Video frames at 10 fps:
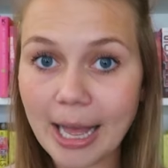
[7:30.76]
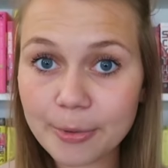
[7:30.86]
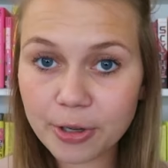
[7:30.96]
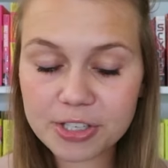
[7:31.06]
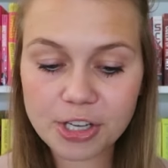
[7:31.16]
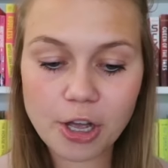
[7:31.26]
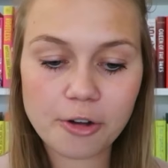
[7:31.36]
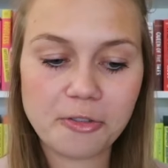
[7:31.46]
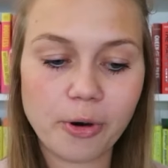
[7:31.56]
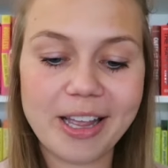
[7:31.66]
I'm going to
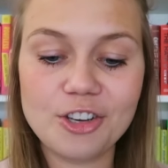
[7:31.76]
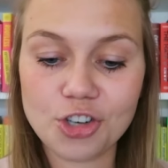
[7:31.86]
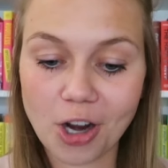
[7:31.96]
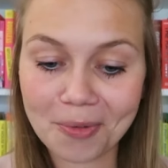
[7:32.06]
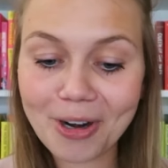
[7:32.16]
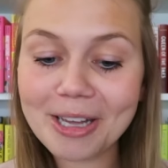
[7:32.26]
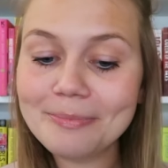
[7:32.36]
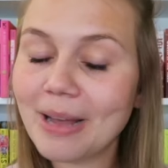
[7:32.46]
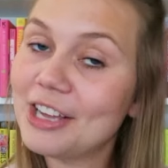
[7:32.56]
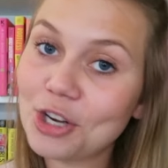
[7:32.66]
go for a genre
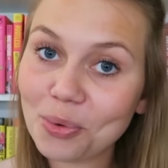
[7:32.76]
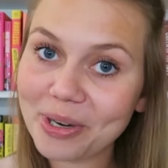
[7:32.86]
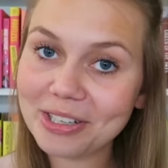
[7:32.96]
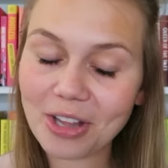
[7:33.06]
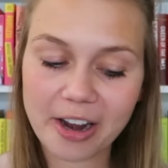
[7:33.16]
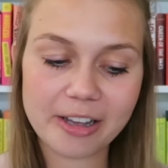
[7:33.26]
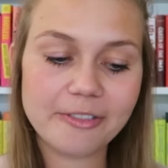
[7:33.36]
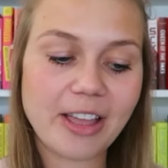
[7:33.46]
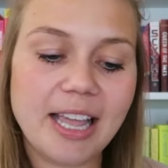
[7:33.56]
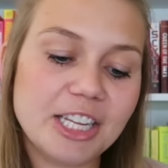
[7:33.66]
I don't read a lot
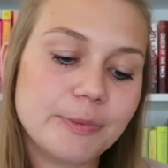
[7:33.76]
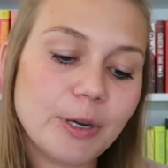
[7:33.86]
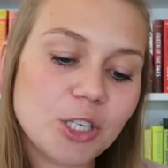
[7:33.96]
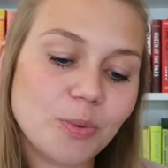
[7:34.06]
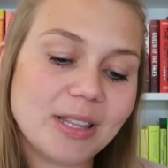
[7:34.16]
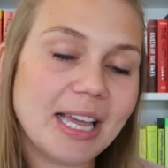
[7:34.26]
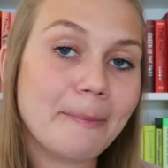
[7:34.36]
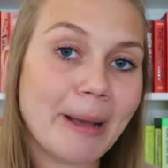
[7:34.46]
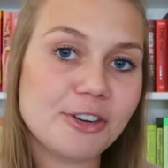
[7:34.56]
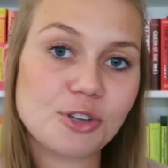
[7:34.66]
of, and it's books with
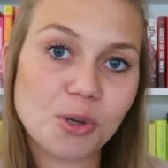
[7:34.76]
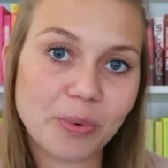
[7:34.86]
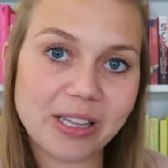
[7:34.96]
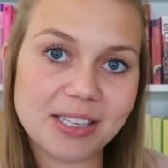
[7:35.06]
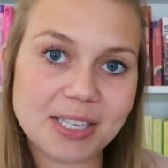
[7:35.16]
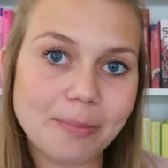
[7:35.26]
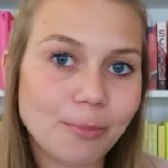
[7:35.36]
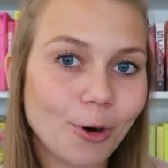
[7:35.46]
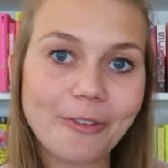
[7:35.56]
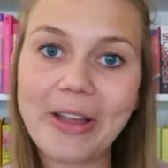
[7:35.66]
like magical realism
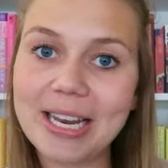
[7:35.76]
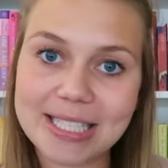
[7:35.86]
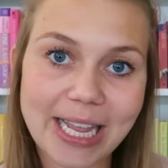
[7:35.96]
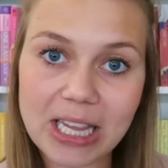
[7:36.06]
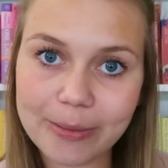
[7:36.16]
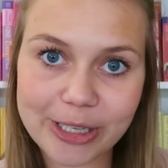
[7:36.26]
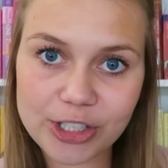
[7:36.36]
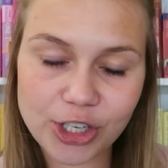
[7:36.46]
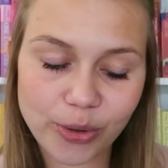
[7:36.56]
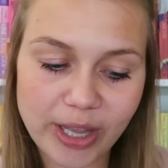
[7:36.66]
or fantasy
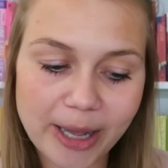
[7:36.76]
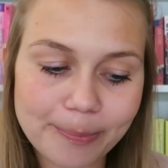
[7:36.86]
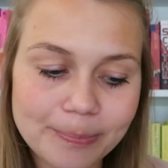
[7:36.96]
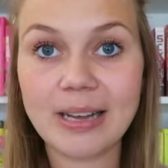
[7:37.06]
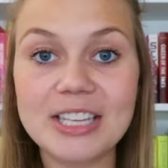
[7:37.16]
elements to them.